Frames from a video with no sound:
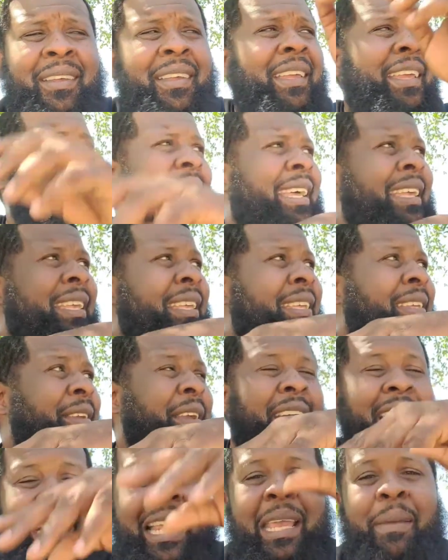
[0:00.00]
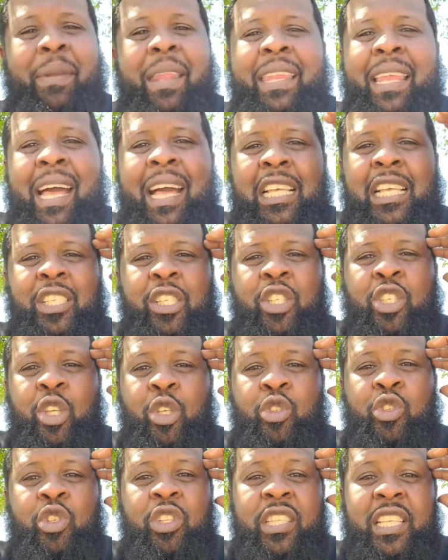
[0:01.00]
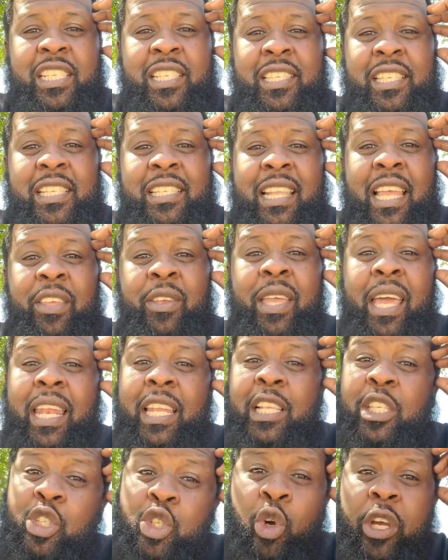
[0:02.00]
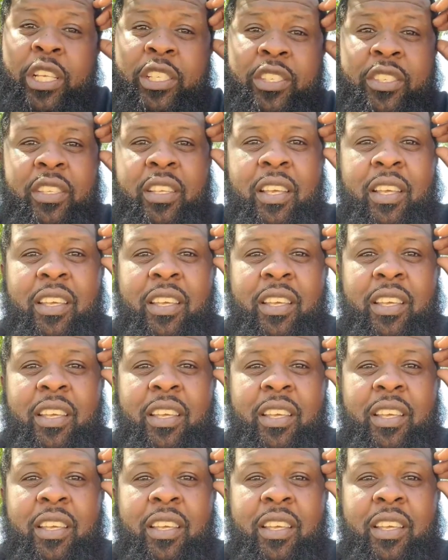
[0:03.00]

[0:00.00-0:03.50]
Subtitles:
Yeah, you're claiming it now because you're social distancing, like you got a choice.